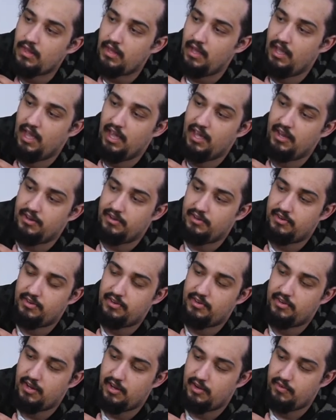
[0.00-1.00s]
and
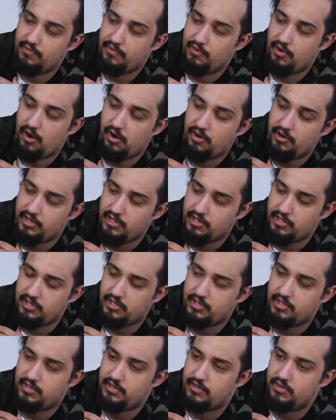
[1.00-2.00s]
kind of
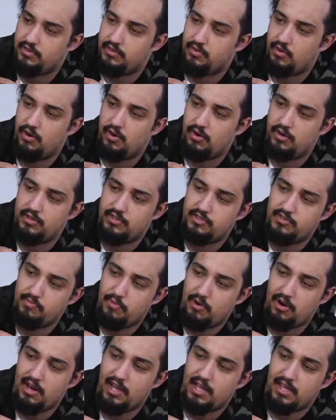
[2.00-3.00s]
orange, or it's
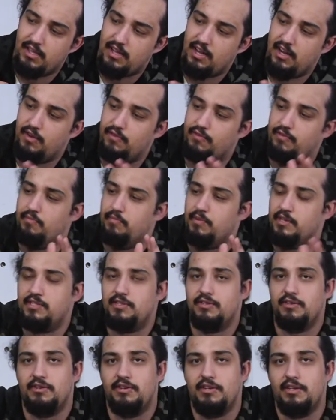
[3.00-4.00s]
more like a kind of
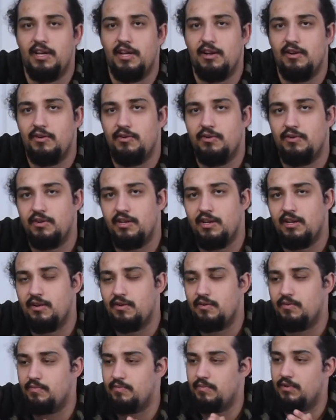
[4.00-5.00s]
mustard yellow
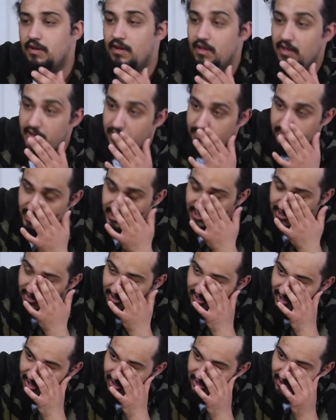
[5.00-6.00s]
or
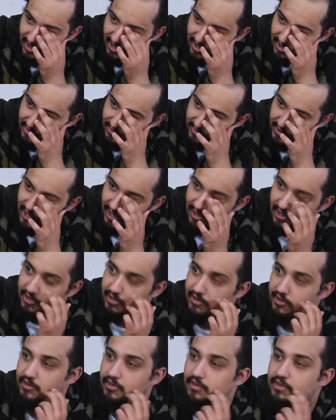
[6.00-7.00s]
mustard yellow kind of
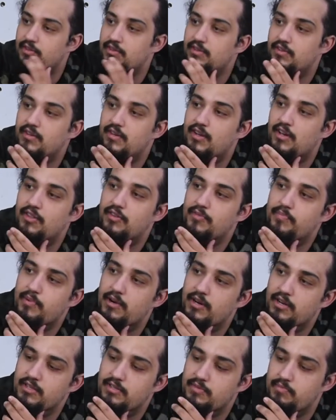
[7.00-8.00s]
color on the other
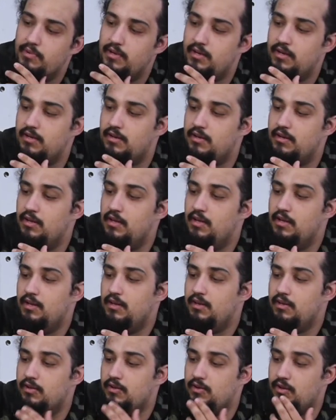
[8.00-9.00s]
parts, but
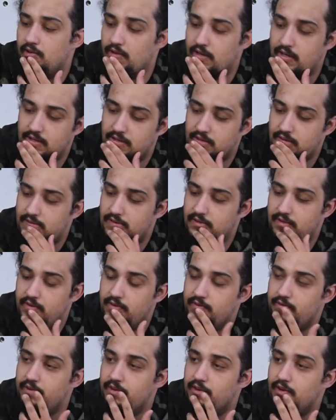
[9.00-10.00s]
it looks
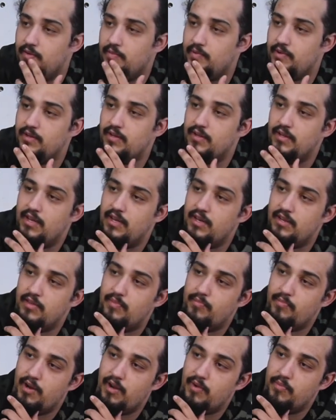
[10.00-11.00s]
phenomenal. And the
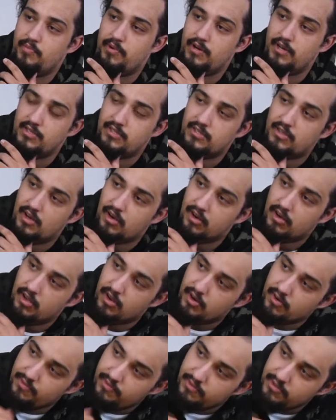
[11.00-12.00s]
brown part's got a
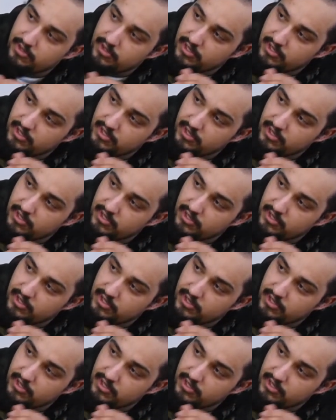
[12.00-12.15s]
lot of